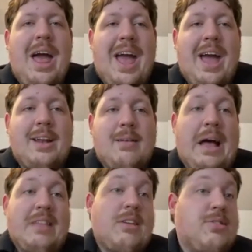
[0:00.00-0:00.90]
And
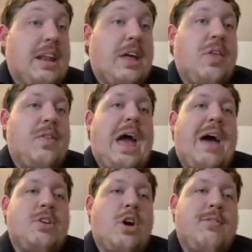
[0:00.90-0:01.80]
as I said, I think they
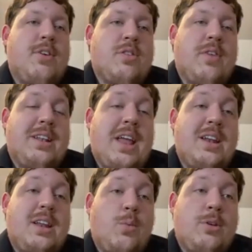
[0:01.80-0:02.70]
have an offensive
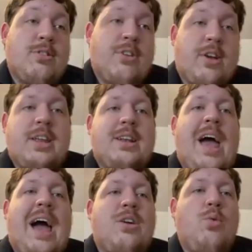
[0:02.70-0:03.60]
identity, which is they're going to
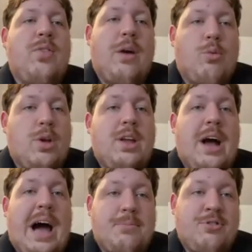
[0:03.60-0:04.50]
attack you with that
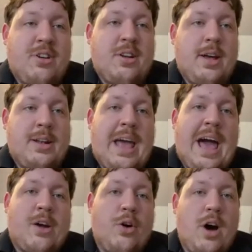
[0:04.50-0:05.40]
read option
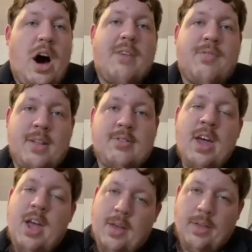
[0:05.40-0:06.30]
attack on offense,